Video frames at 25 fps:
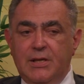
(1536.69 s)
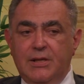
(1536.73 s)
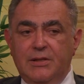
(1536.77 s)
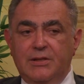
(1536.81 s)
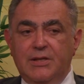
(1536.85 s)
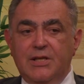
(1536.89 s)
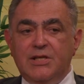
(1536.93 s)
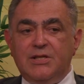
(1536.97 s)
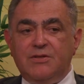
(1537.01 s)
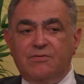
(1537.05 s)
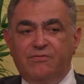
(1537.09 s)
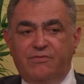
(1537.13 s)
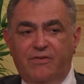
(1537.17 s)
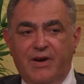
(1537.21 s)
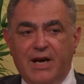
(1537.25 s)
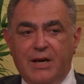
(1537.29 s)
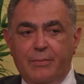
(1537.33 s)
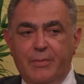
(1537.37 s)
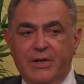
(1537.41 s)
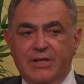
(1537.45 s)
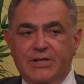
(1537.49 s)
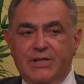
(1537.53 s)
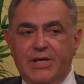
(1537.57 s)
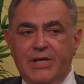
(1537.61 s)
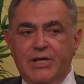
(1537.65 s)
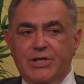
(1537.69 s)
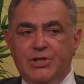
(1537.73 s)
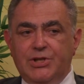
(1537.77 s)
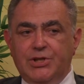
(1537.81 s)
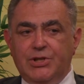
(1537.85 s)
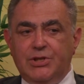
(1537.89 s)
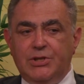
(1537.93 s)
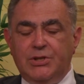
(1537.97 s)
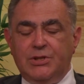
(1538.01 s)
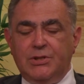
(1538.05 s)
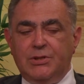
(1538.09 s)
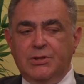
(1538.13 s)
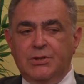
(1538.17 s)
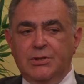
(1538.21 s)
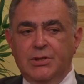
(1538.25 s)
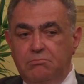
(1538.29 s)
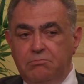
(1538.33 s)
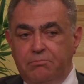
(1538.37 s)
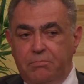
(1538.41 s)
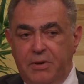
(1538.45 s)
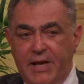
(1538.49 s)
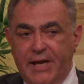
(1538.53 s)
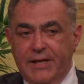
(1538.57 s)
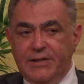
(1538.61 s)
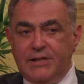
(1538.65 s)
this fragmentation
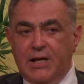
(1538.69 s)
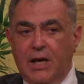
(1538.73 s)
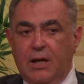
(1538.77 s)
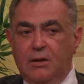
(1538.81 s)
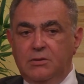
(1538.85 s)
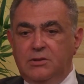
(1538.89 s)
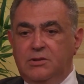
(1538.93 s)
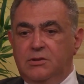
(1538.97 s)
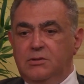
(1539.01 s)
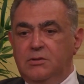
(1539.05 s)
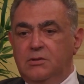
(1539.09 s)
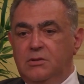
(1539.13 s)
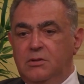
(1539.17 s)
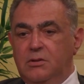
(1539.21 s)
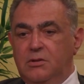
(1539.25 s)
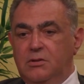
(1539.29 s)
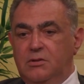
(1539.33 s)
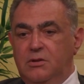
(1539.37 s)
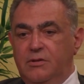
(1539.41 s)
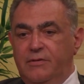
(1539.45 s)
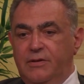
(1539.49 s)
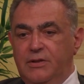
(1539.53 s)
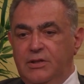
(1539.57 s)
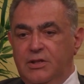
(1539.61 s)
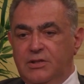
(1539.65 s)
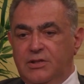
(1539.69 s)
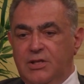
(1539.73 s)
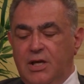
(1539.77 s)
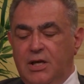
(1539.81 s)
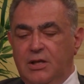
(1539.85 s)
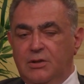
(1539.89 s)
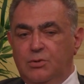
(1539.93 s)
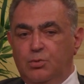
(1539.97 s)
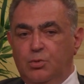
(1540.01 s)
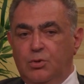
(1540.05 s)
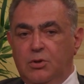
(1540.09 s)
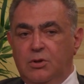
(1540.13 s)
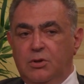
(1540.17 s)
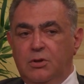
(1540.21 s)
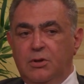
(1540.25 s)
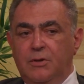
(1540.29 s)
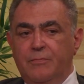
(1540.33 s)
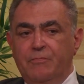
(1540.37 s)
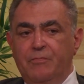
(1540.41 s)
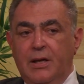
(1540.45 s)
played out during the Second War,